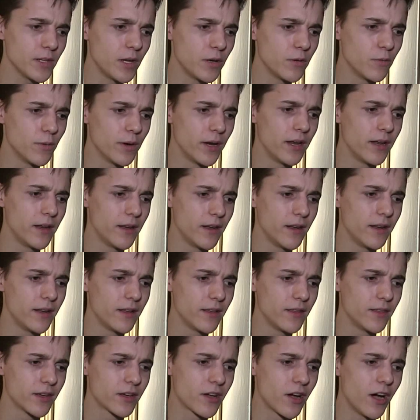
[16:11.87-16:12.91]
When
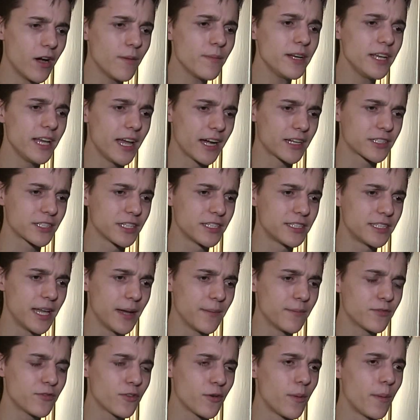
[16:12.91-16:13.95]
the comedy actually
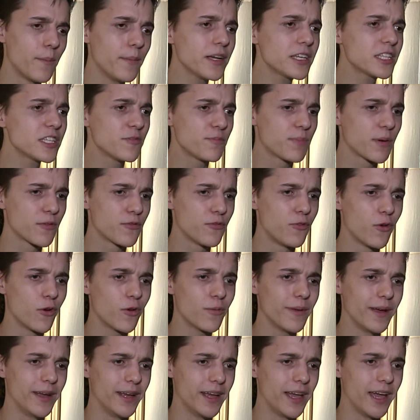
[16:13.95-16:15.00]
stemmed from a mix of
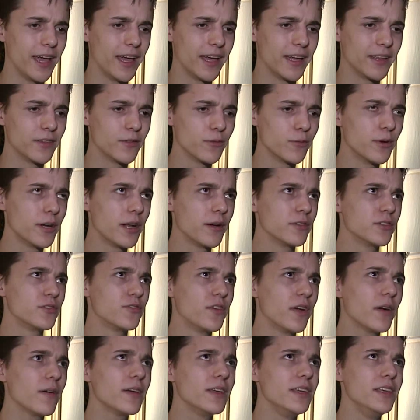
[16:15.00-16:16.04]
performing, and when I was
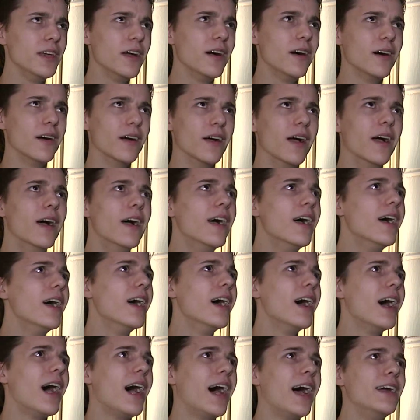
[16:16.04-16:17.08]
very young,
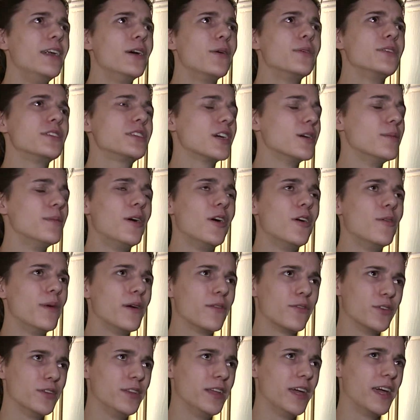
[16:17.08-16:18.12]
I'd always come home
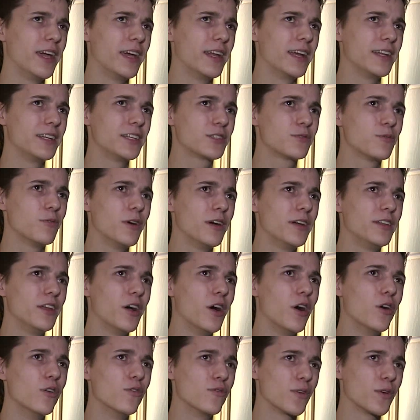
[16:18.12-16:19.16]
every day and I just wanted
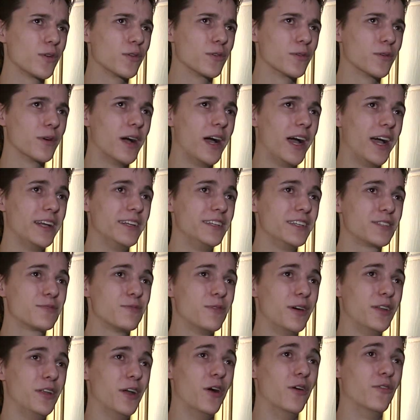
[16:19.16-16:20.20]
to
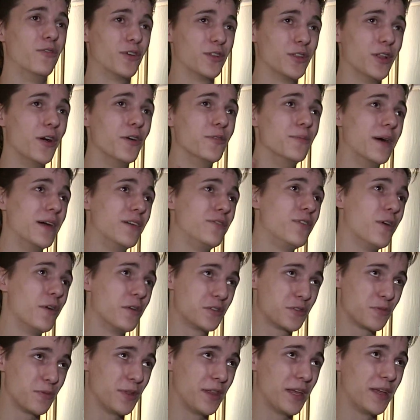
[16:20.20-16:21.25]
overload my
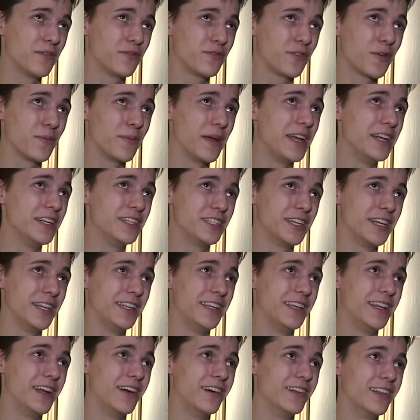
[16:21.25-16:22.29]
folks with
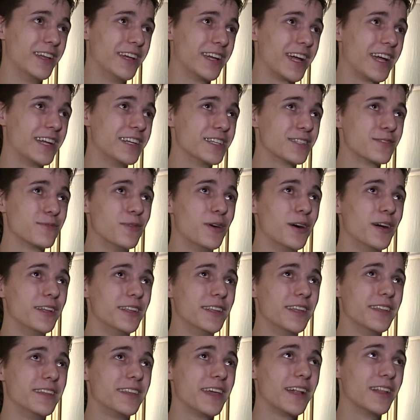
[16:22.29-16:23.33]
information, you know, like I just wanted
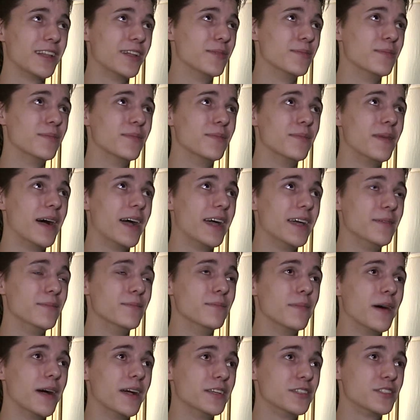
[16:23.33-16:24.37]
to tell them
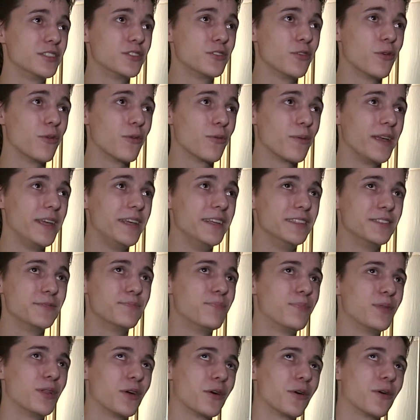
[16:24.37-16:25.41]
my stories,
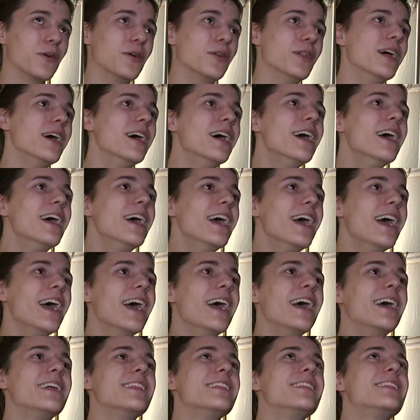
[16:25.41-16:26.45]
plural.
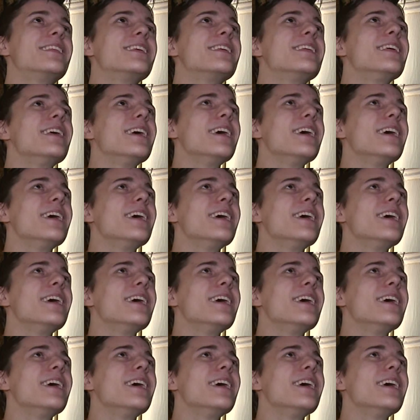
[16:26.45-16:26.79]
And